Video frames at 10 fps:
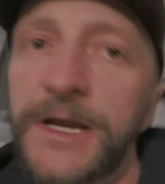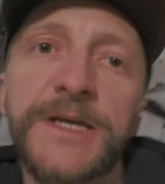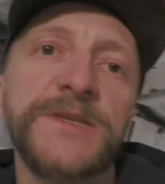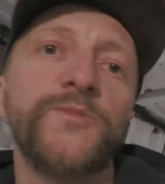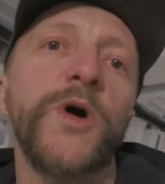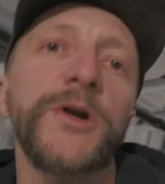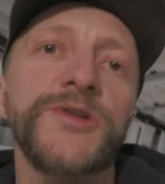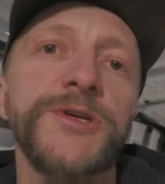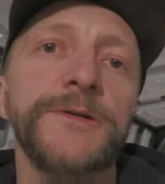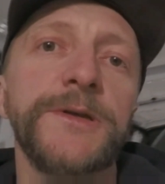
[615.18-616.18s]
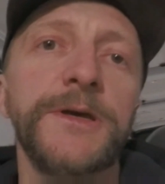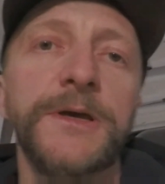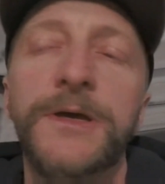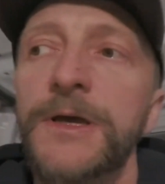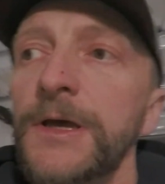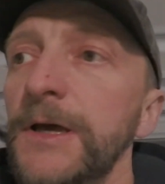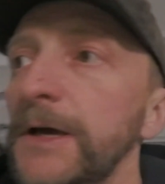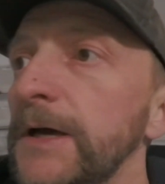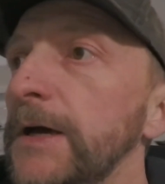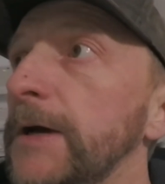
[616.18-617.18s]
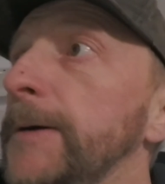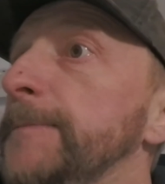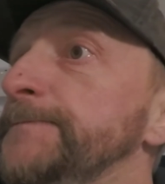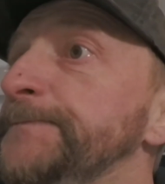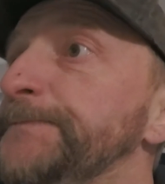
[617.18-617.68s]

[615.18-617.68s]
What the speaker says: an ice and water shield, and